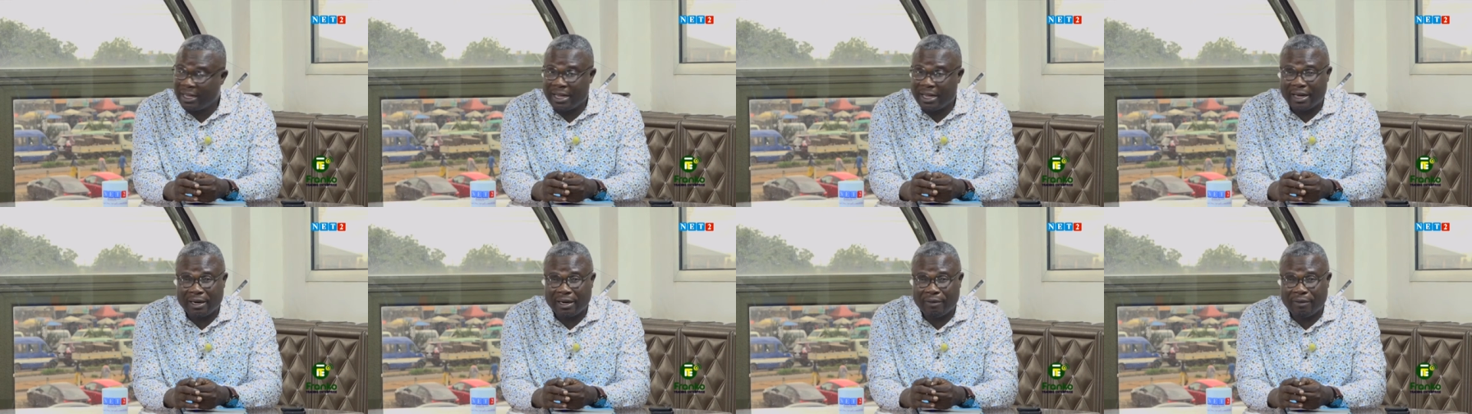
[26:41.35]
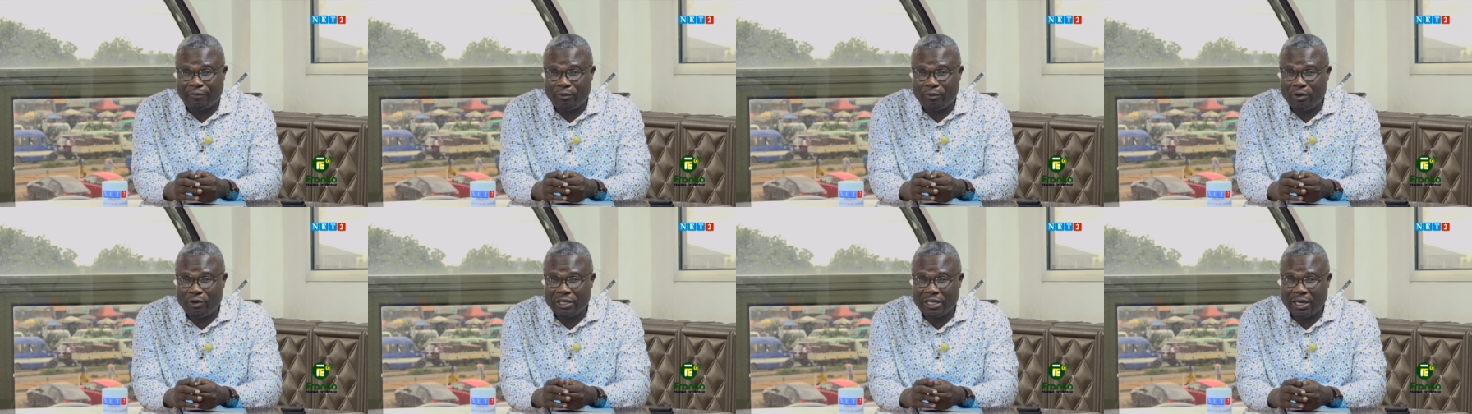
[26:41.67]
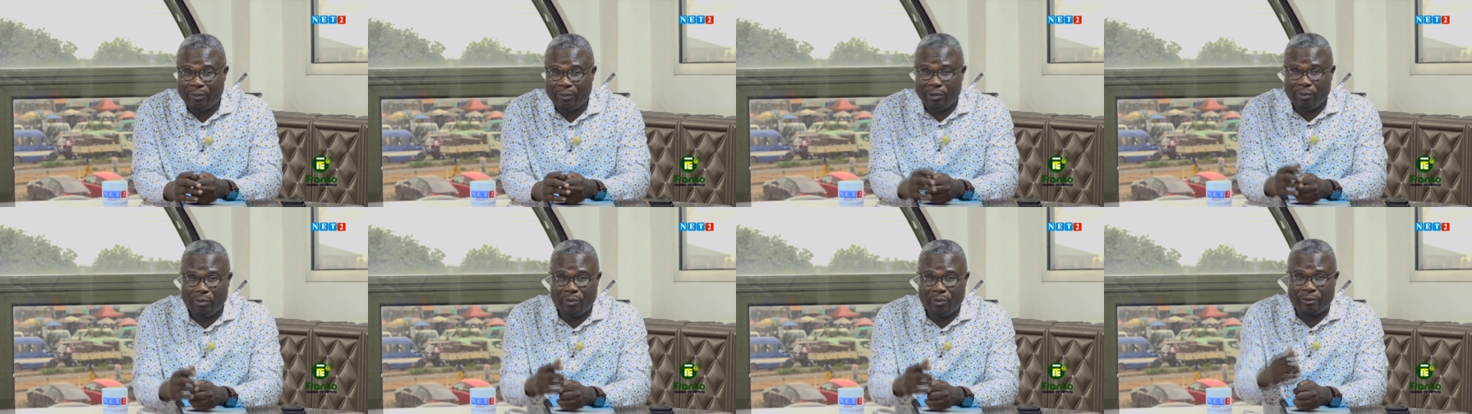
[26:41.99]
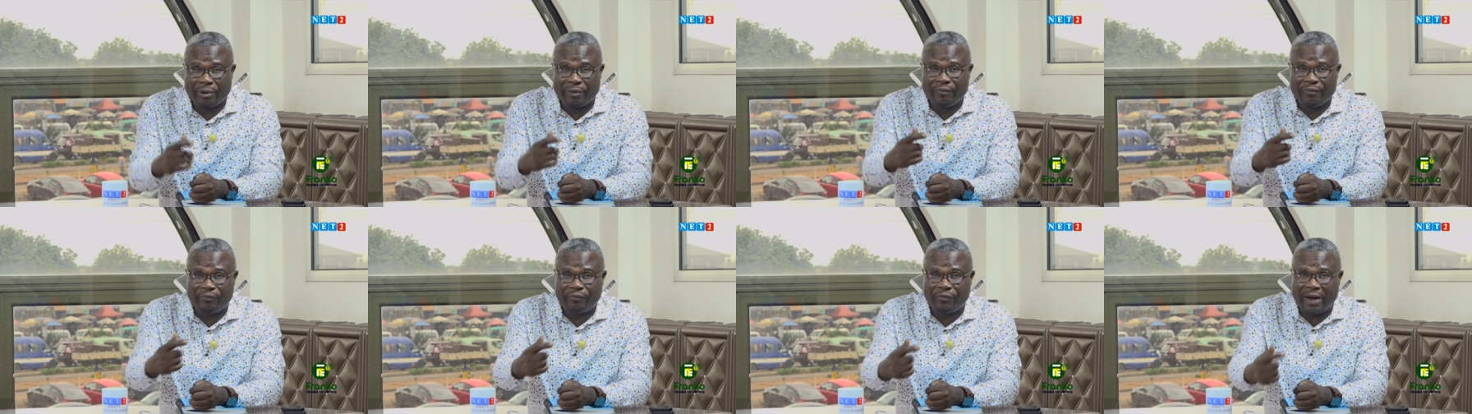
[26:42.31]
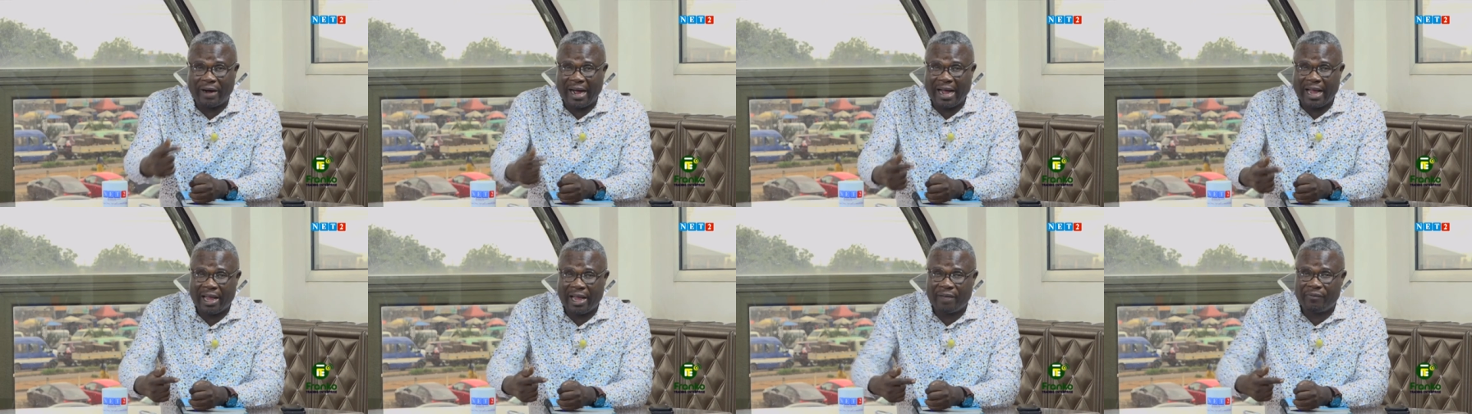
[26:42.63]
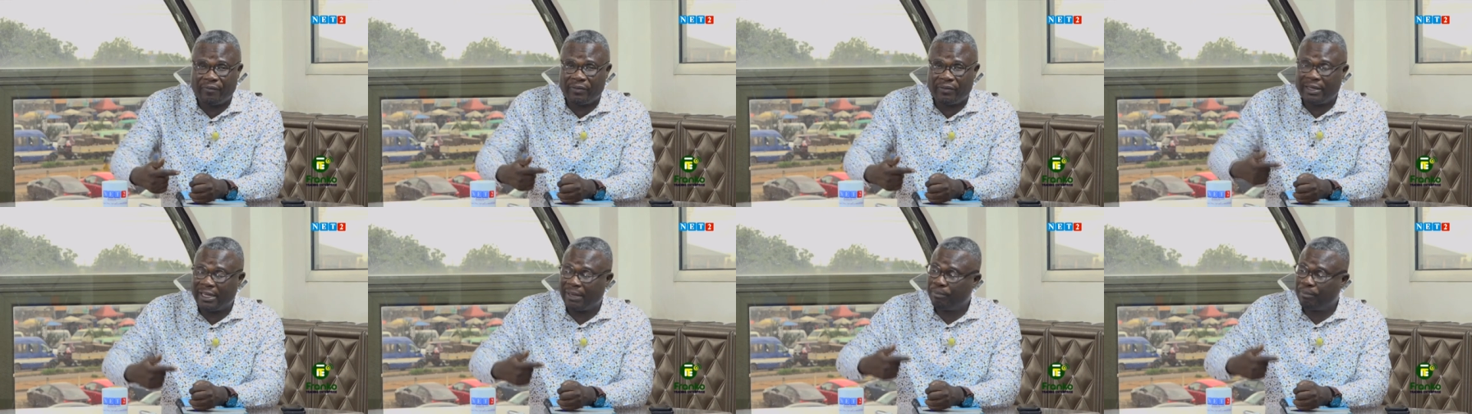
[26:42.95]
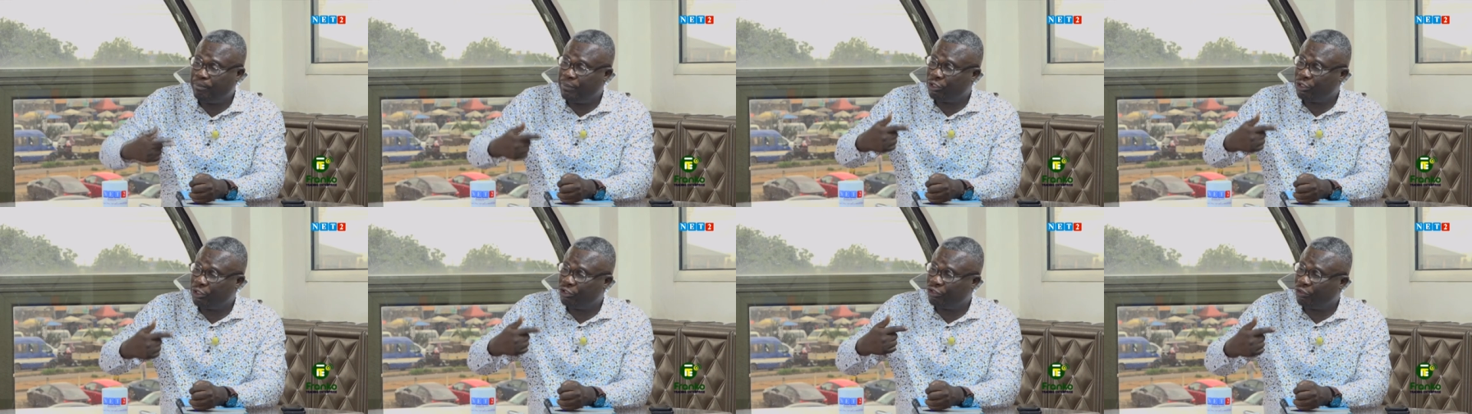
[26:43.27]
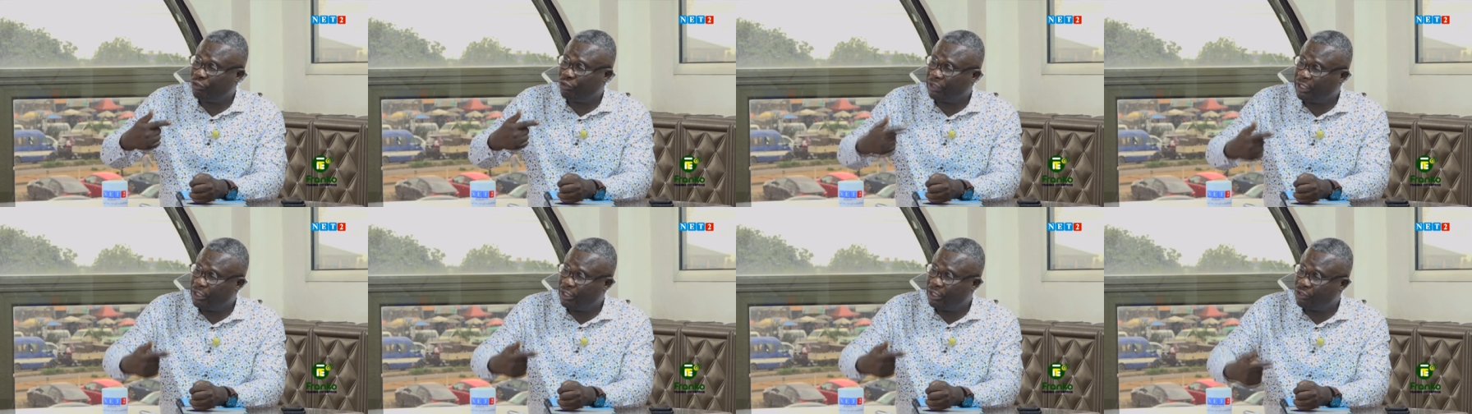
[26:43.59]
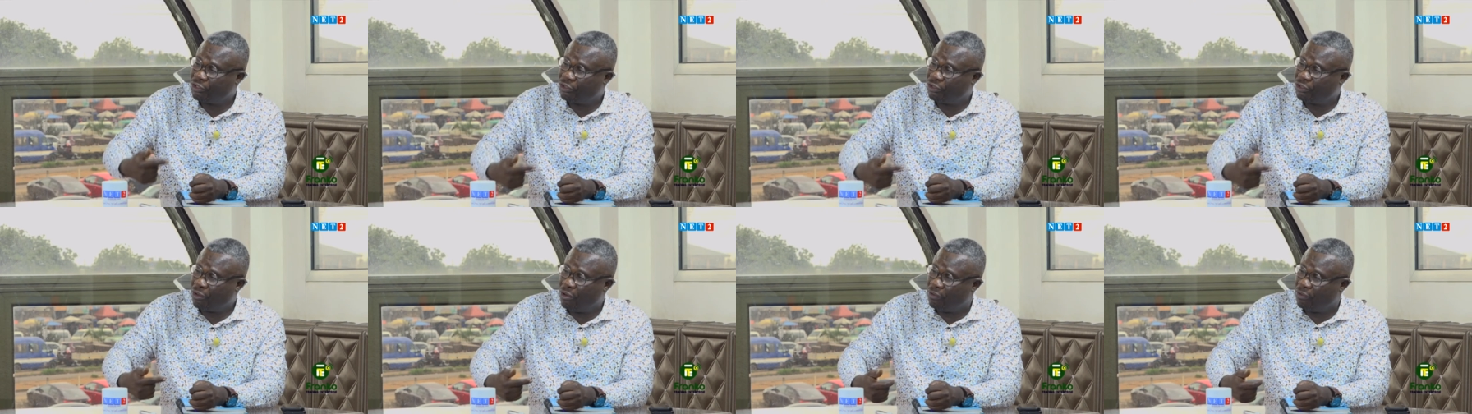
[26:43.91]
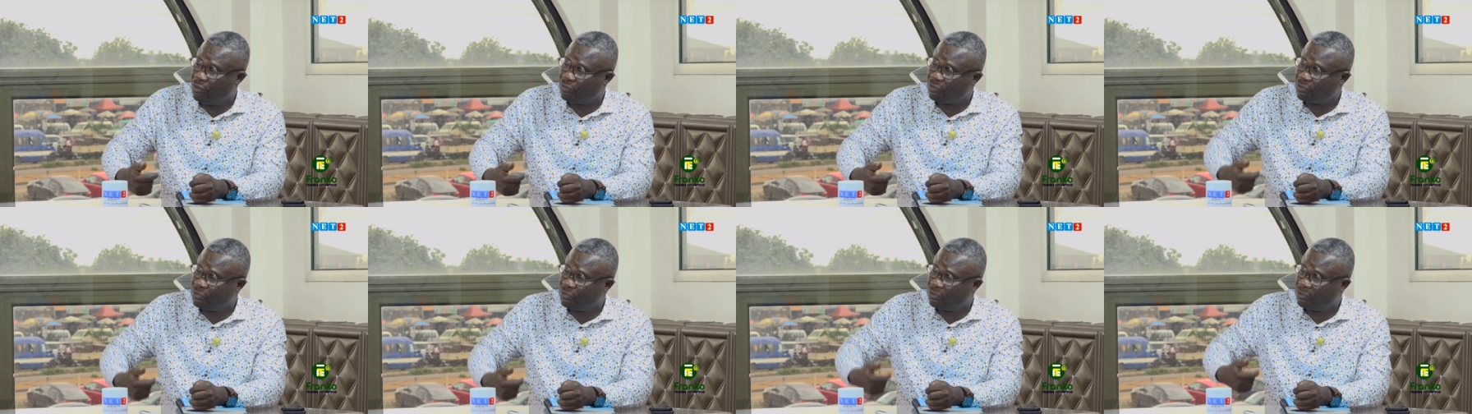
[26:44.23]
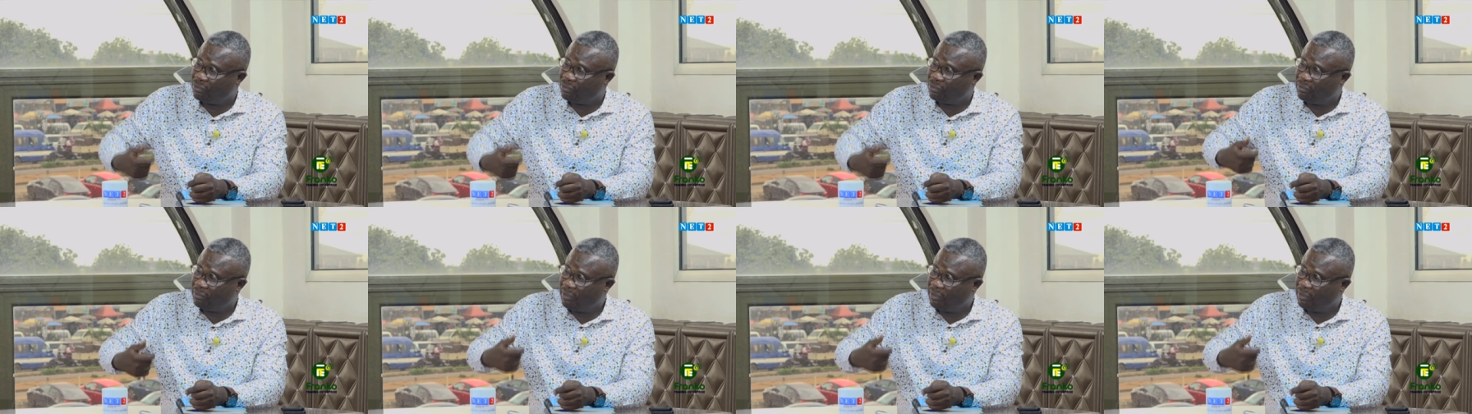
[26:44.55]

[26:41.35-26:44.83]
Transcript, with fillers: Ghana for we will revive that patriotic songs,